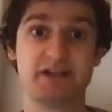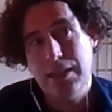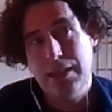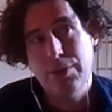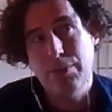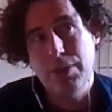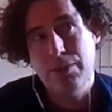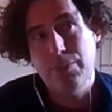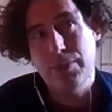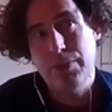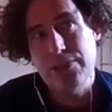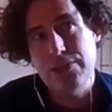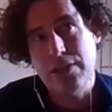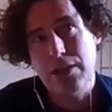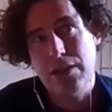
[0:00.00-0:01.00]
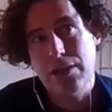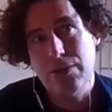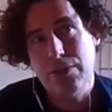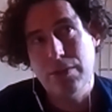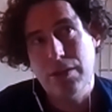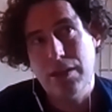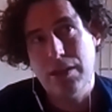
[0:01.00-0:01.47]
Yeah, but we
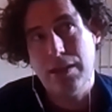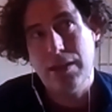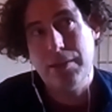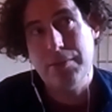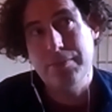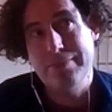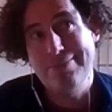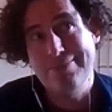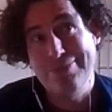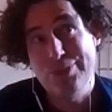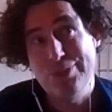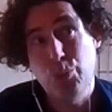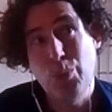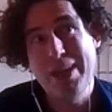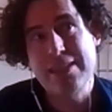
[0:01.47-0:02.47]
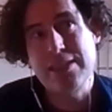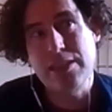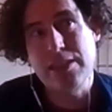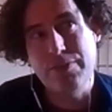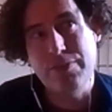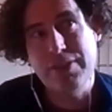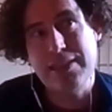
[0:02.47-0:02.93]
also tweaked
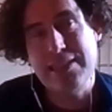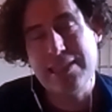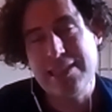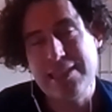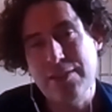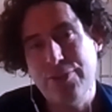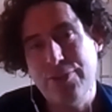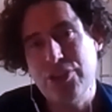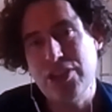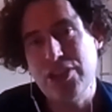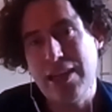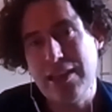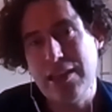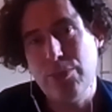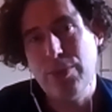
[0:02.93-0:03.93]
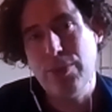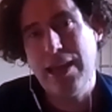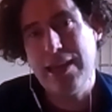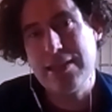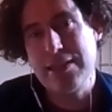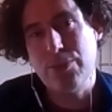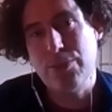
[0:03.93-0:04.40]
some of the existing functionality we had.